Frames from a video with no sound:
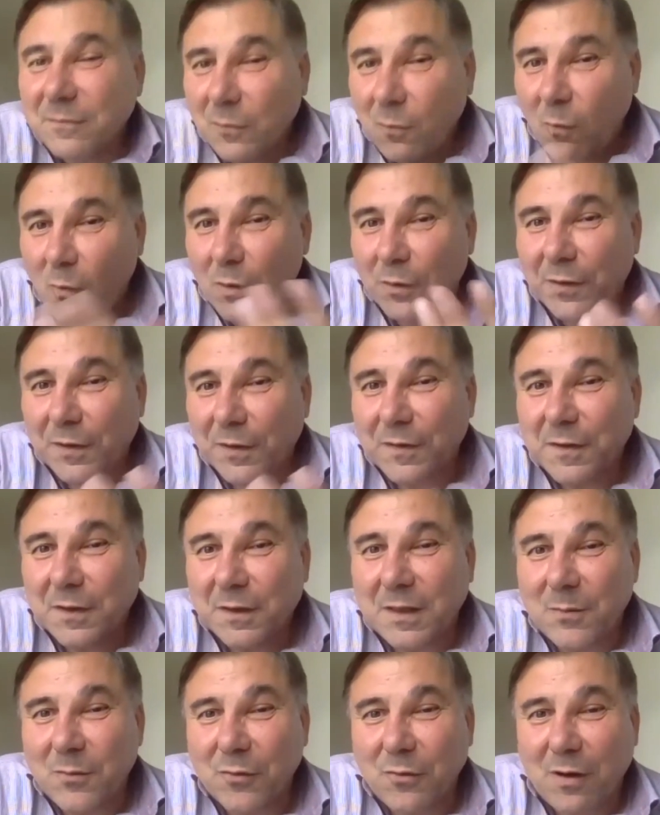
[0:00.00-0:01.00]
what is the
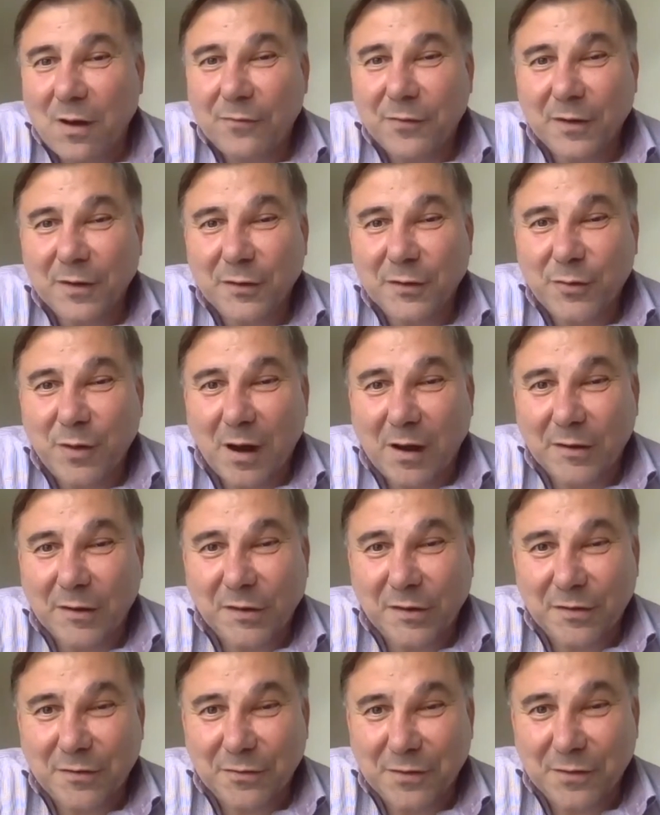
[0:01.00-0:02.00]
demographic
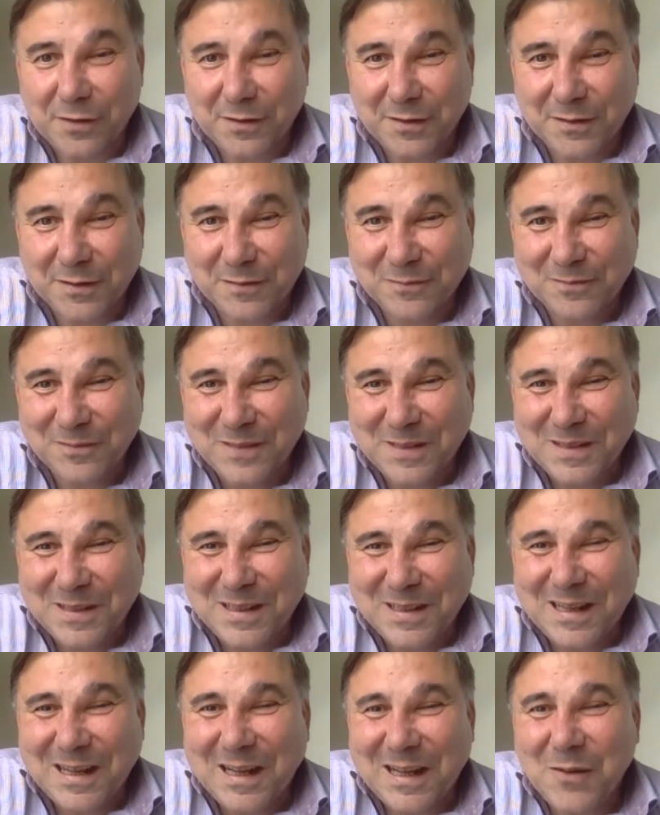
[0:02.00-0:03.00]
structure of it
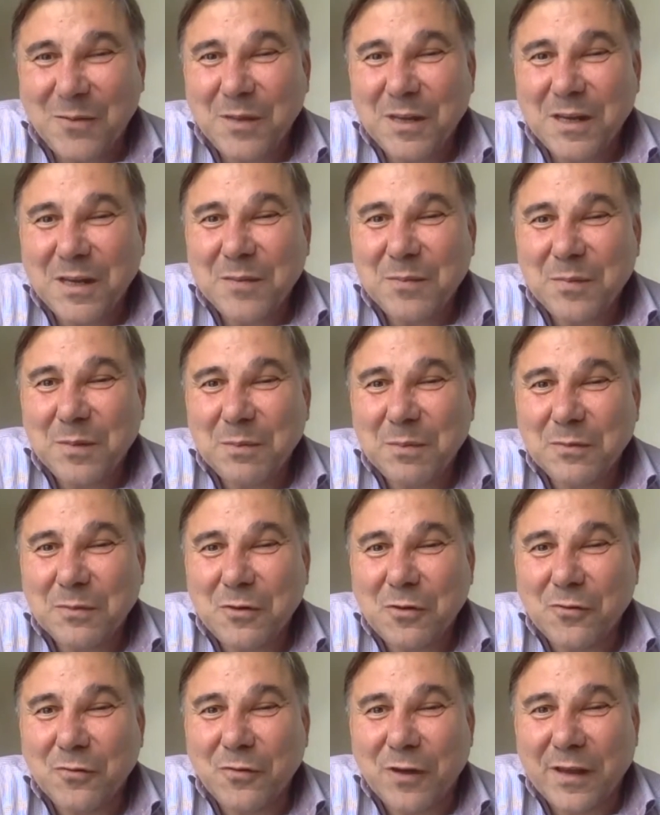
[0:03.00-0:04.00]
how many people
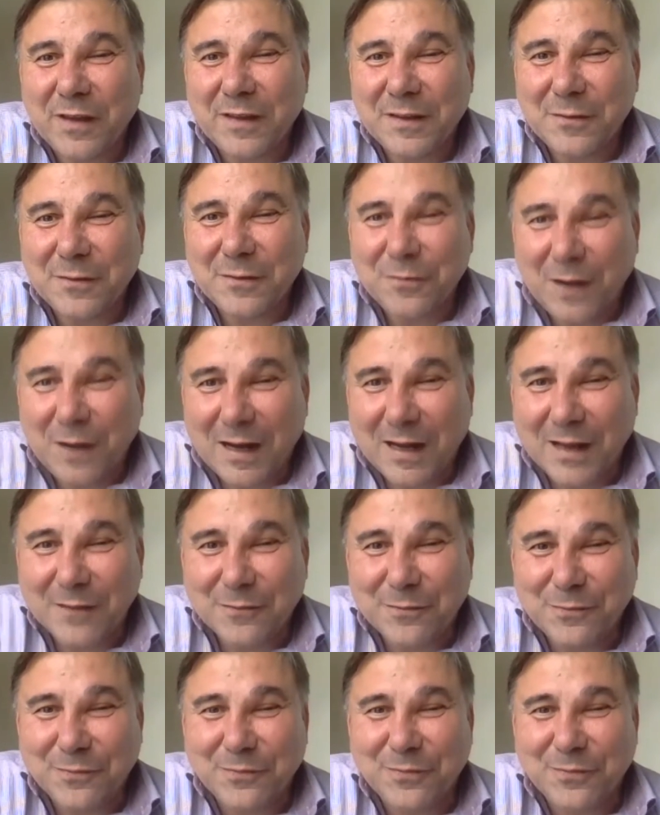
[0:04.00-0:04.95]
over 85